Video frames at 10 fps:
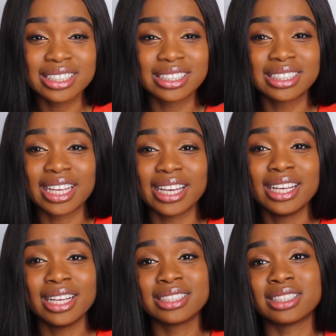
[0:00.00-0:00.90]
and
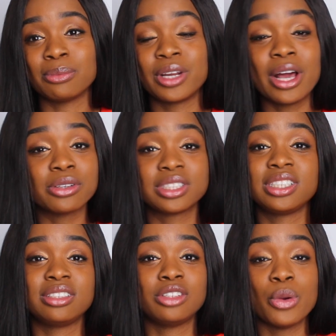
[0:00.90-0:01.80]
say someone else
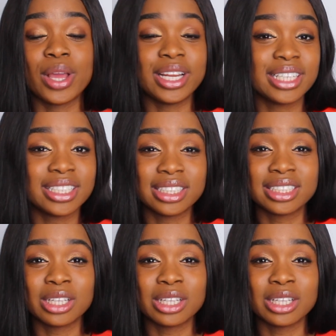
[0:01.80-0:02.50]
didn't know any dentist,